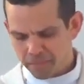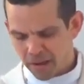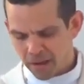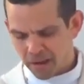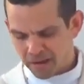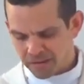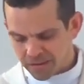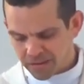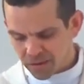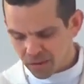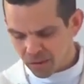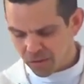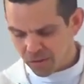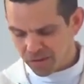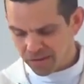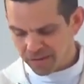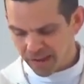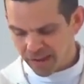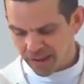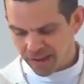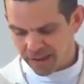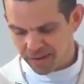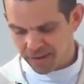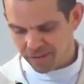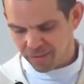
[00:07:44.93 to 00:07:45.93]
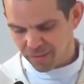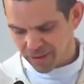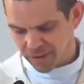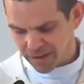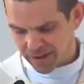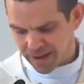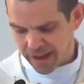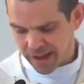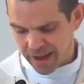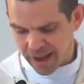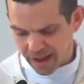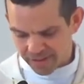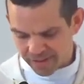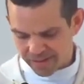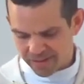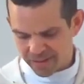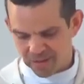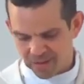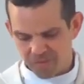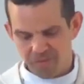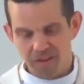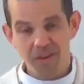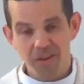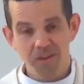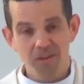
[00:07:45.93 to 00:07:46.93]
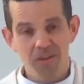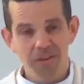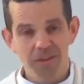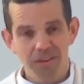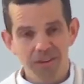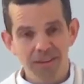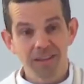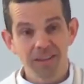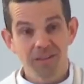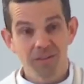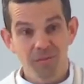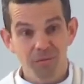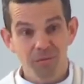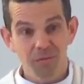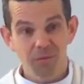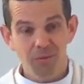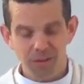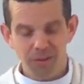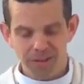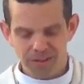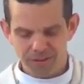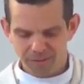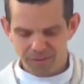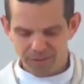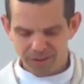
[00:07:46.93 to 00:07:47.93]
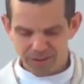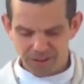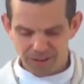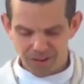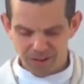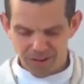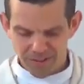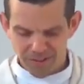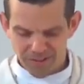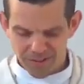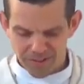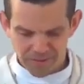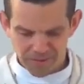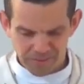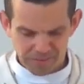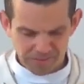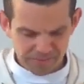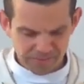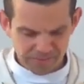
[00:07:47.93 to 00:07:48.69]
until the day when our salvation is fully realized.